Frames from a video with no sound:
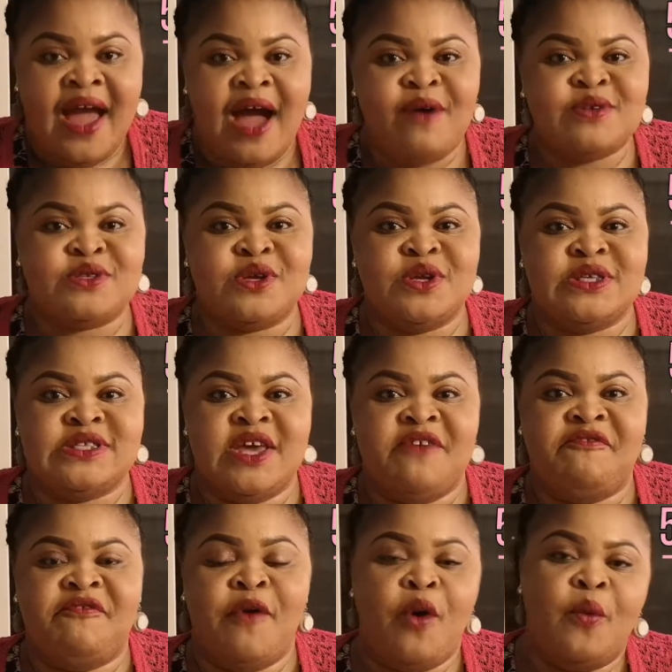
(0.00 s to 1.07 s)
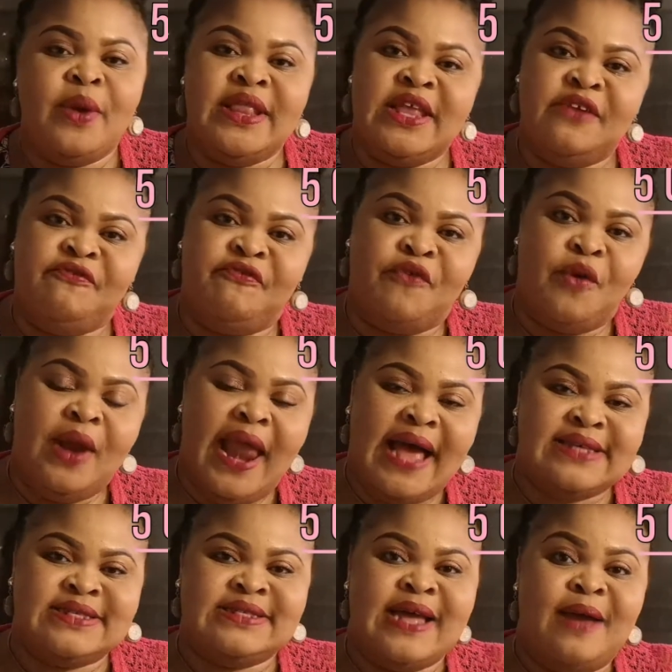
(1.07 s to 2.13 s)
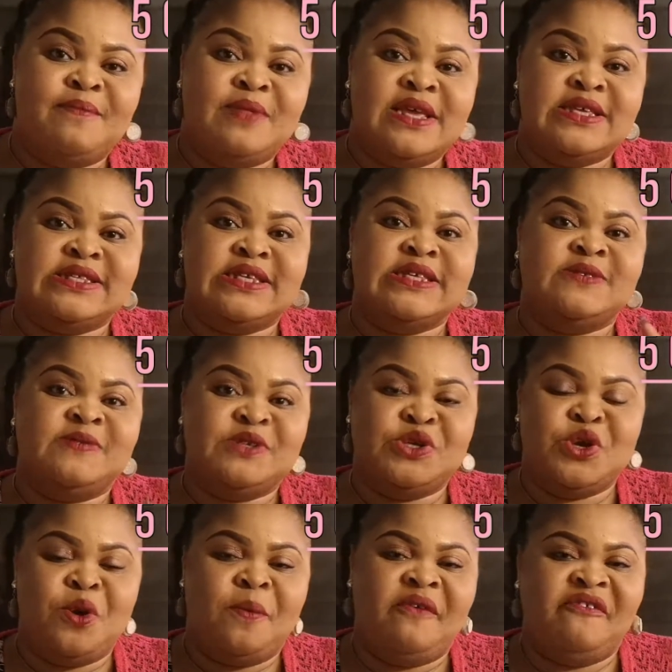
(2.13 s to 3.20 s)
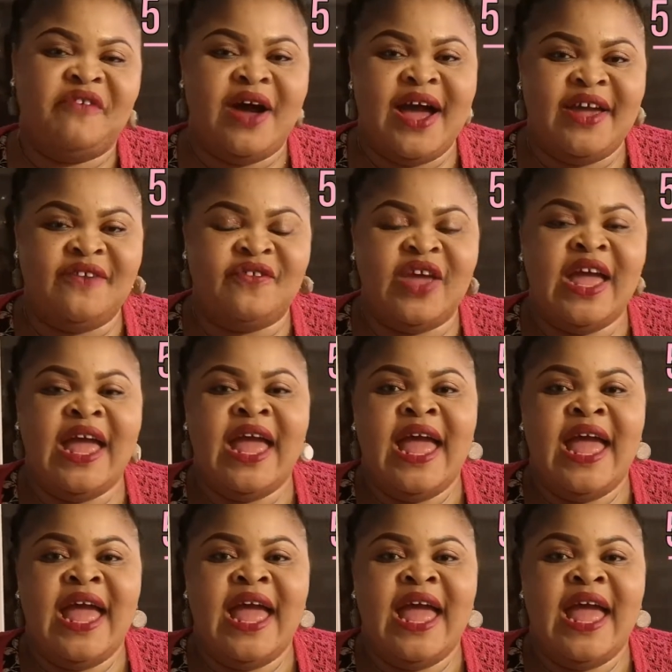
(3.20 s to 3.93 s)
I was going to say four. We did four last time. This is video number five.